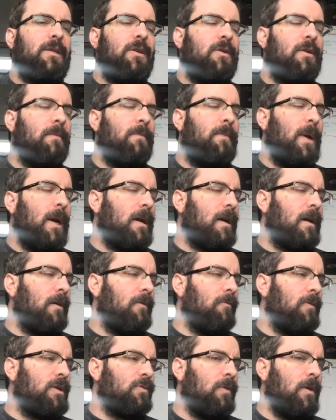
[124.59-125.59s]
You can pick
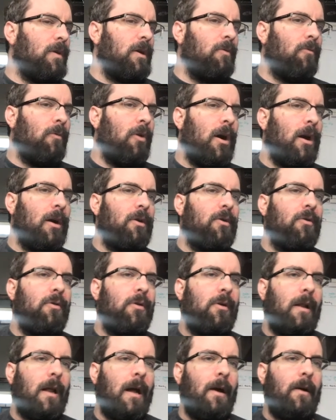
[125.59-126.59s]
which one you want. Google
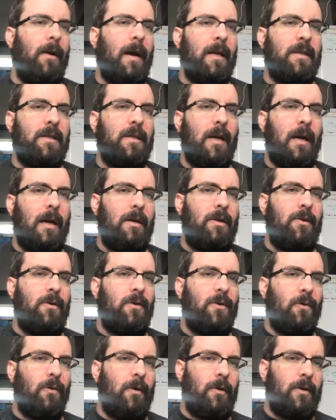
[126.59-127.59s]
Cloud has 9
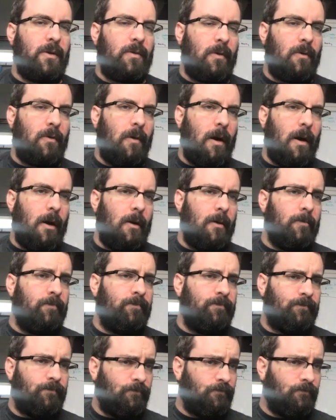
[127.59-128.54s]
tutorials required.